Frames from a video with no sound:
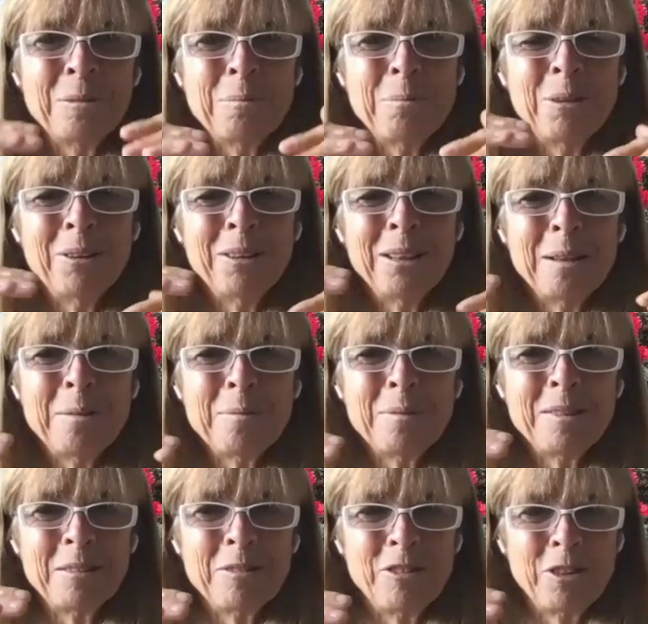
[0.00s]

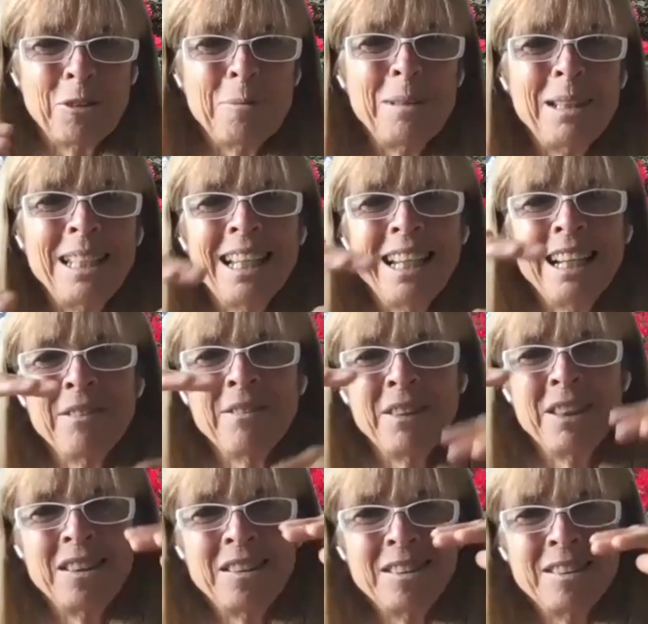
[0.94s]
poems for me have
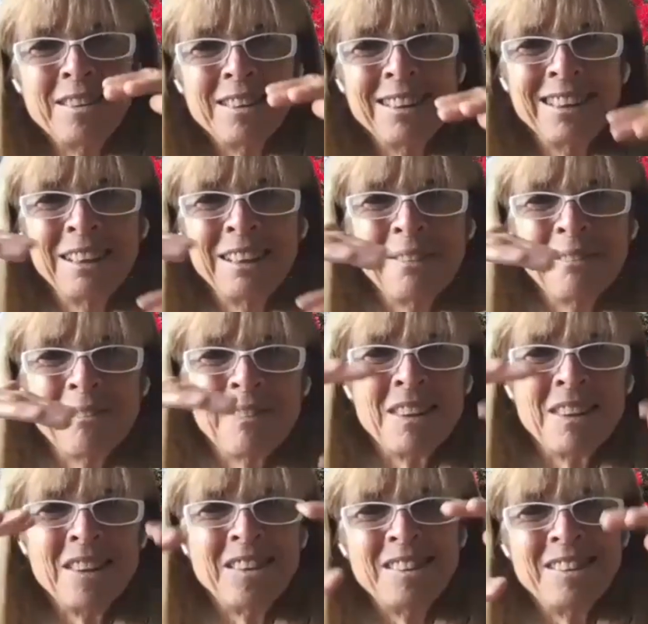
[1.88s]
these
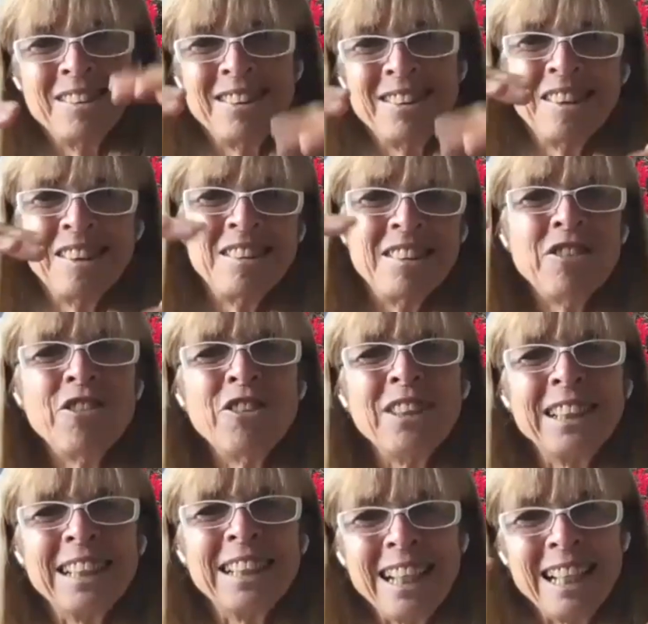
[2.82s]

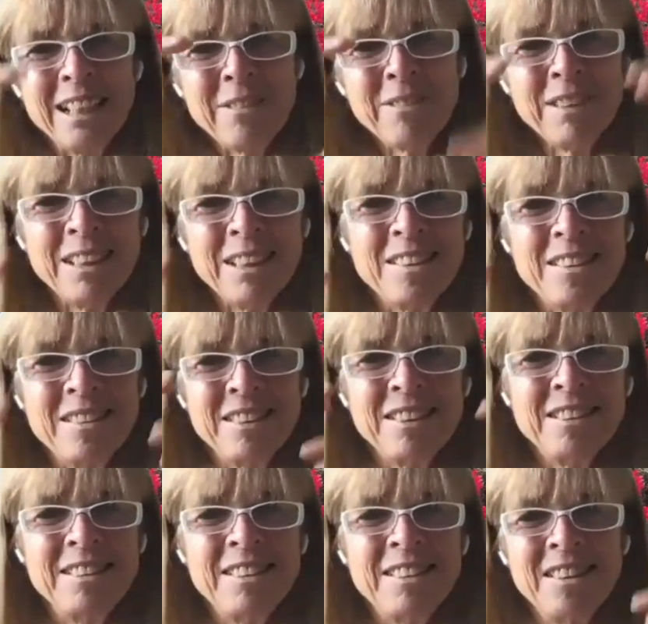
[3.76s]
different levels,
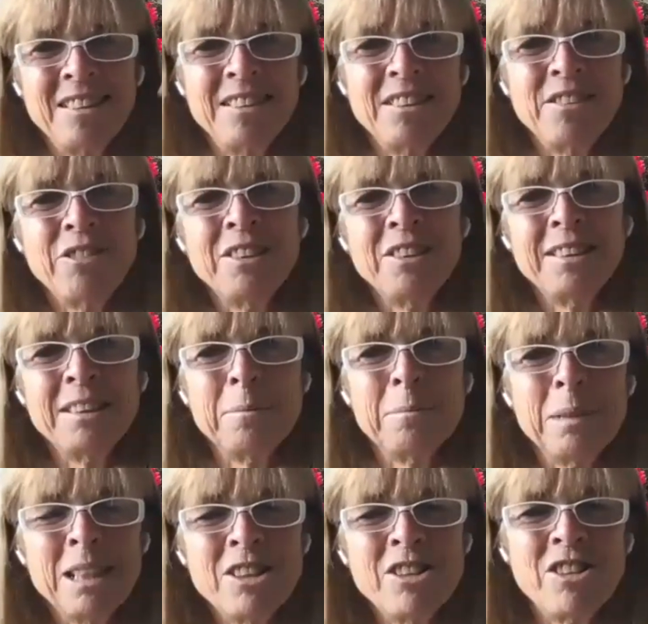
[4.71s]
these different
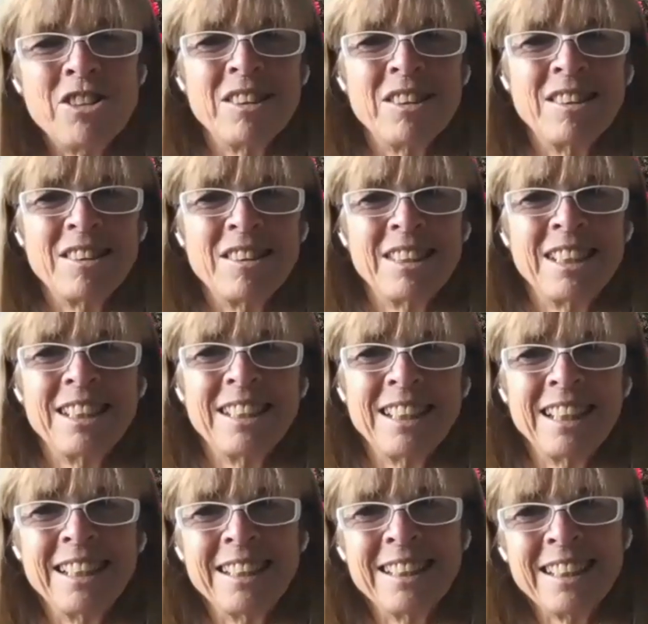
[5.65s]
dimensions,
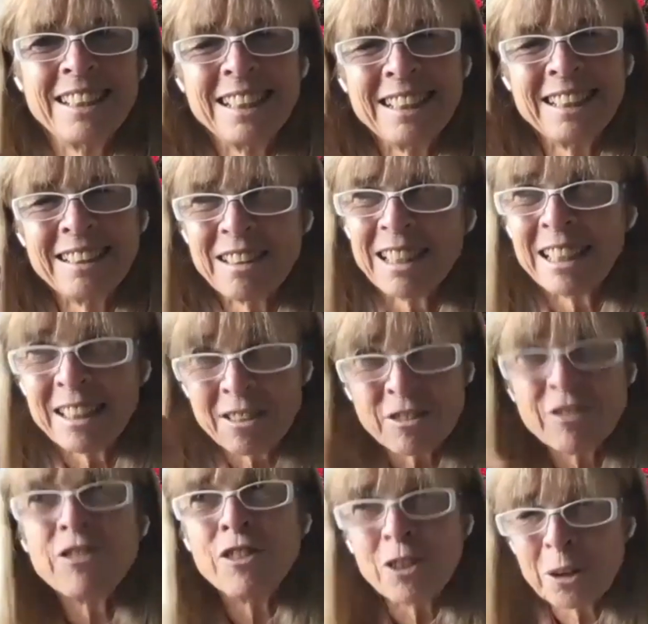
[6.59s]

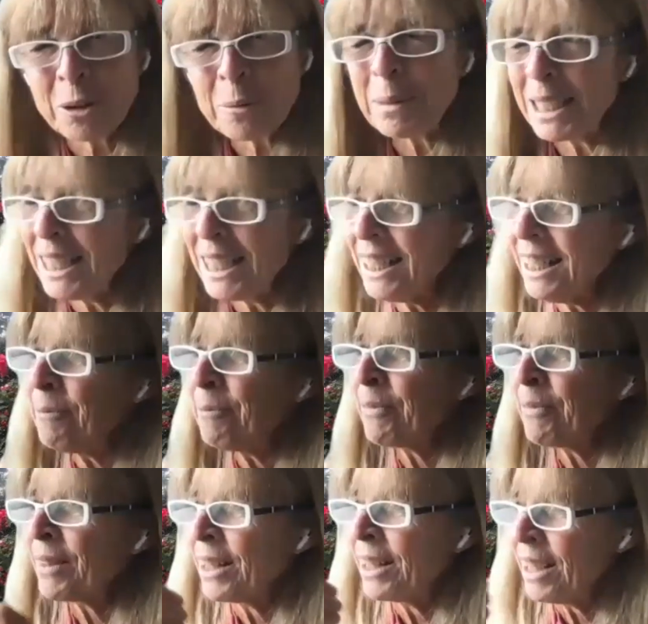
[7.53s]
and for me,
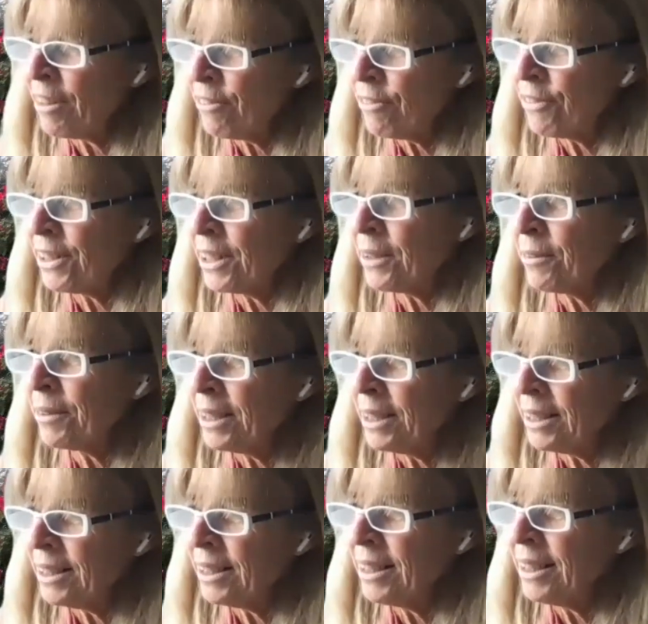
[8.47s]
a
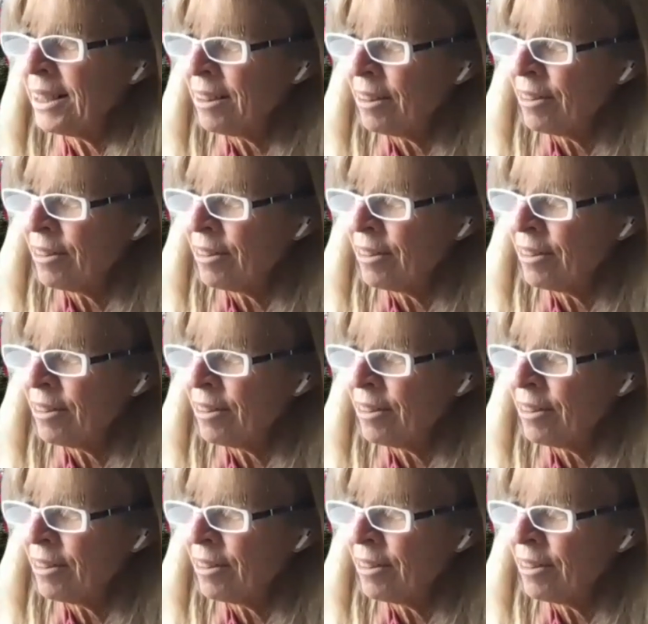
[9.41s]
very